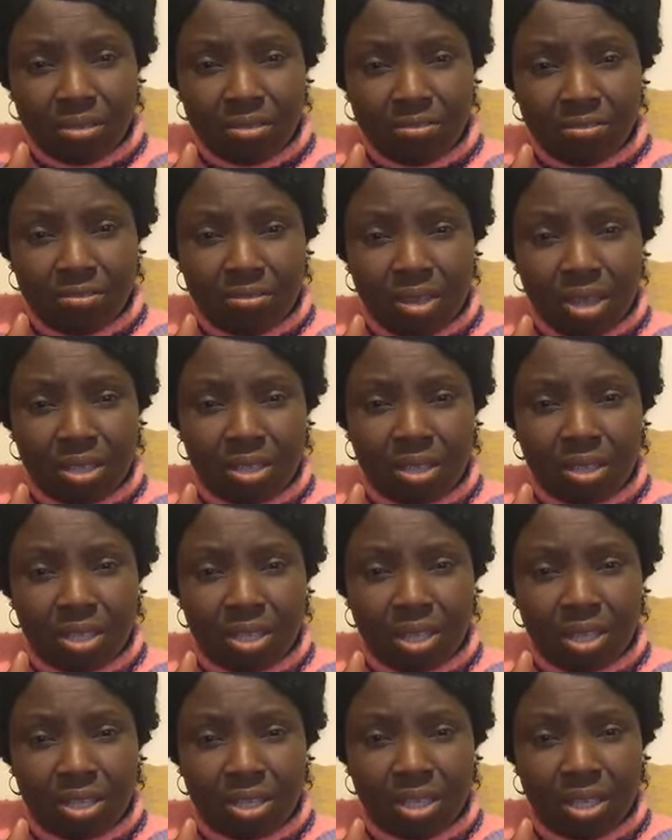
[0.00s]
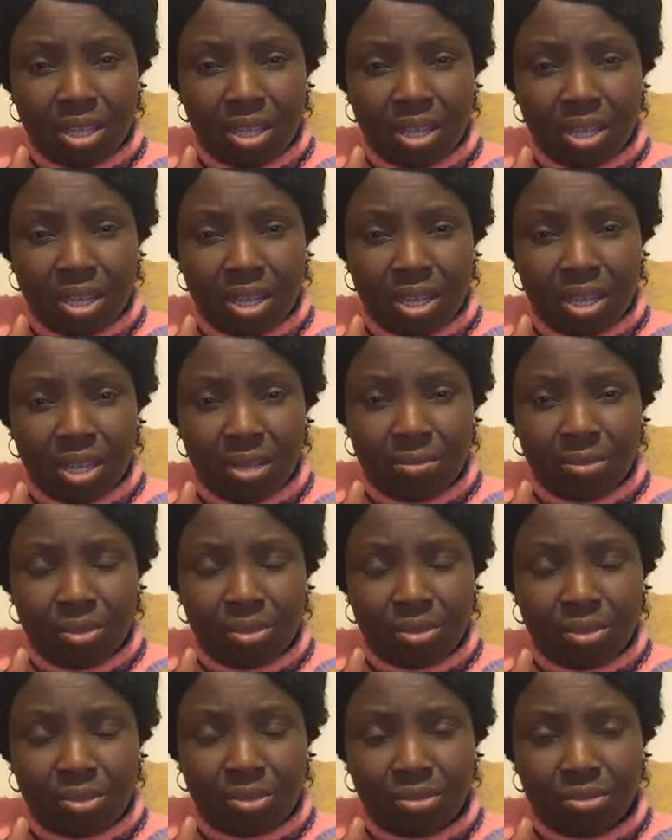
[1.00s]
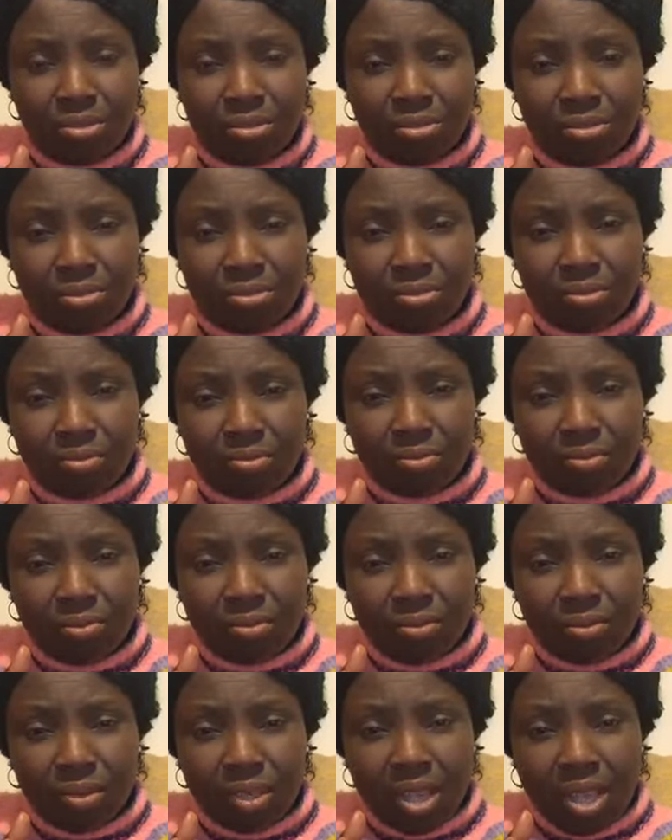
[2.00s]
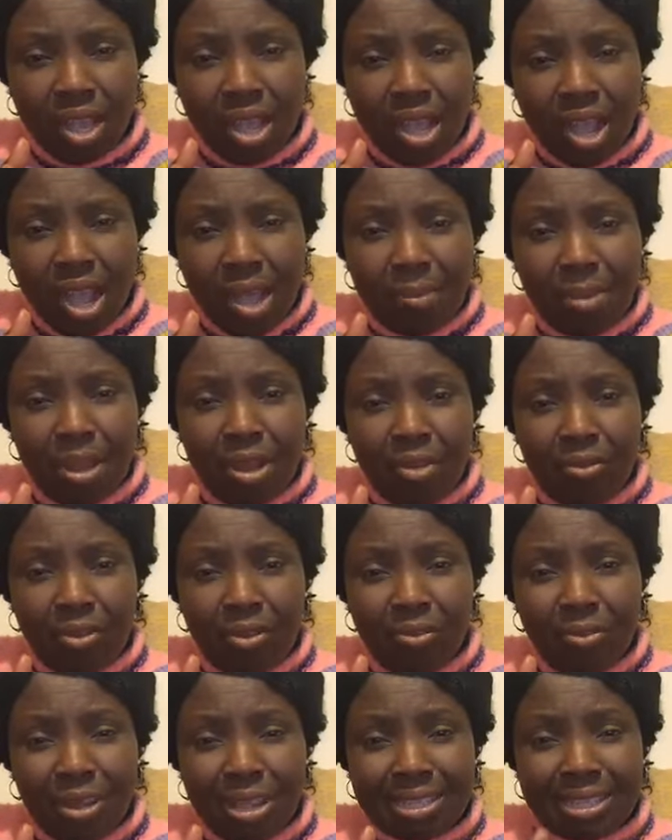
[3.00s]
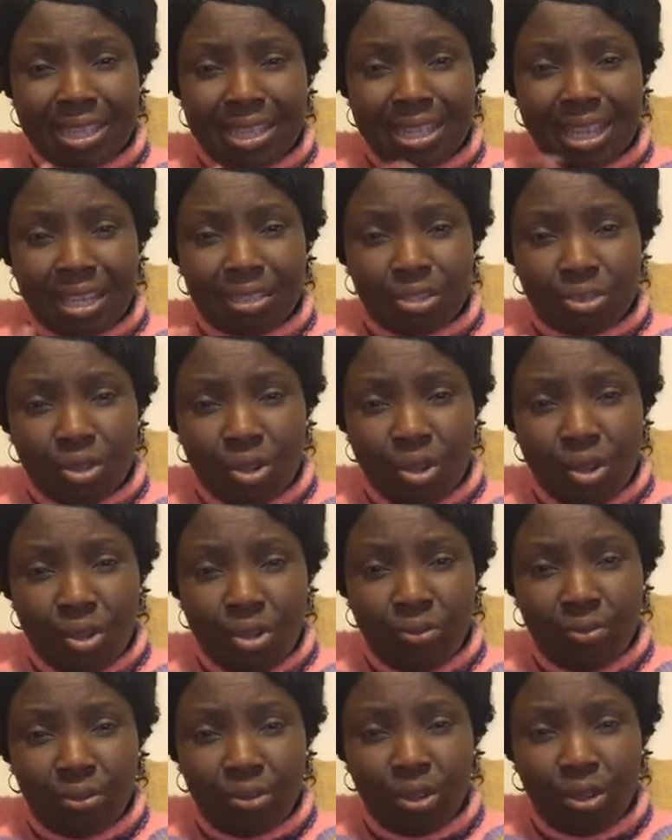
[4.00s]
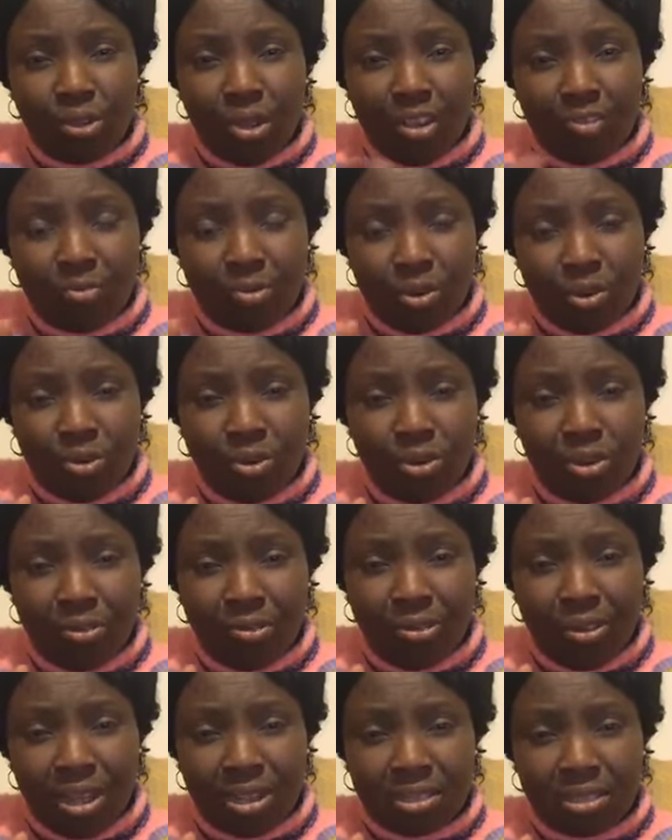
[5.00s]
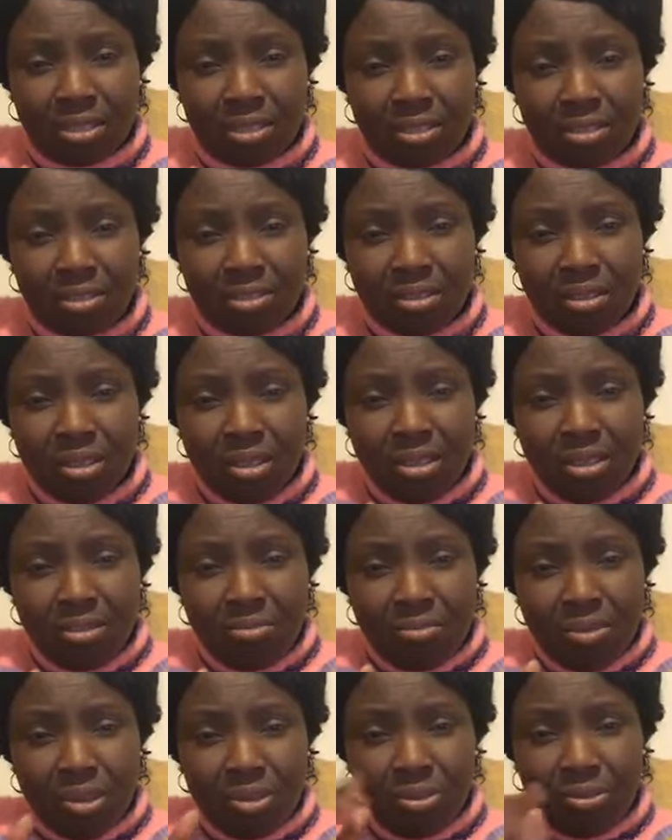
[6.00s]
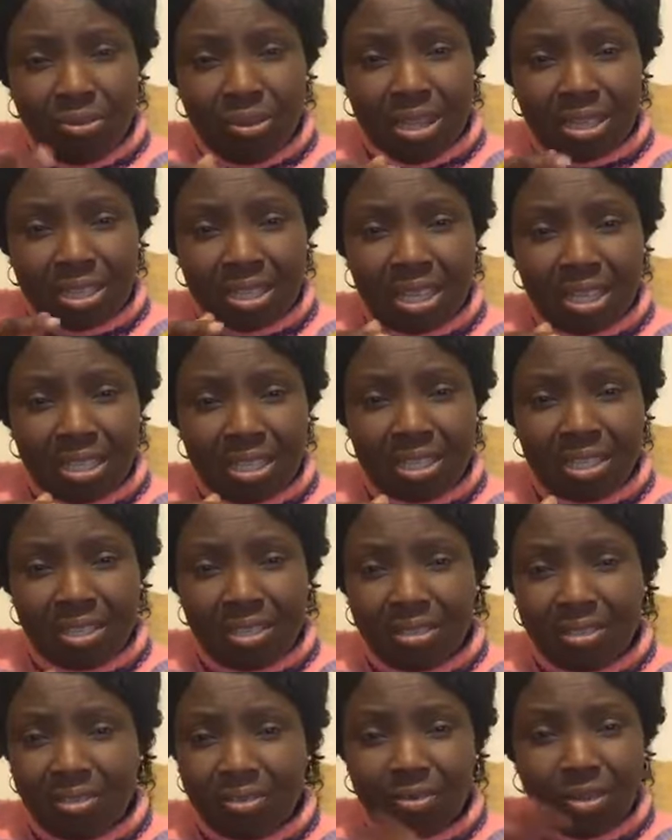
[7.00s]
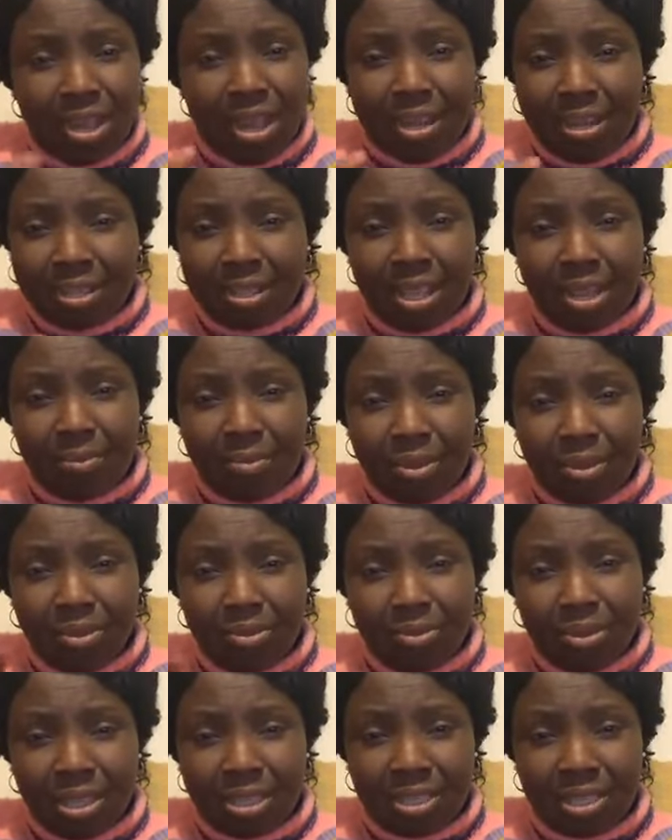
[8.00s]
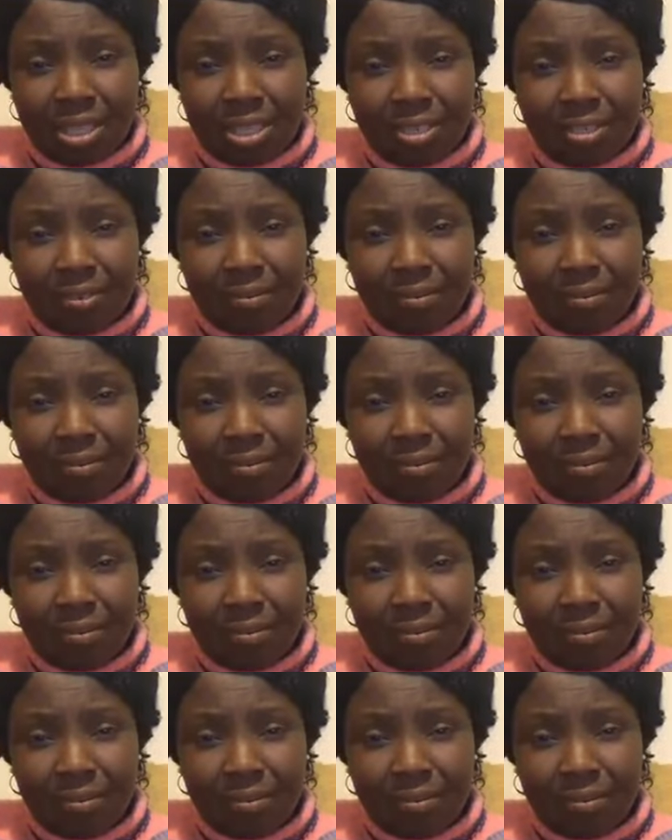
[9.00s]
Masikete legelegebos. How many of you fasted at all, even though you have broken your fast? But you fasted till any time, but you fasted.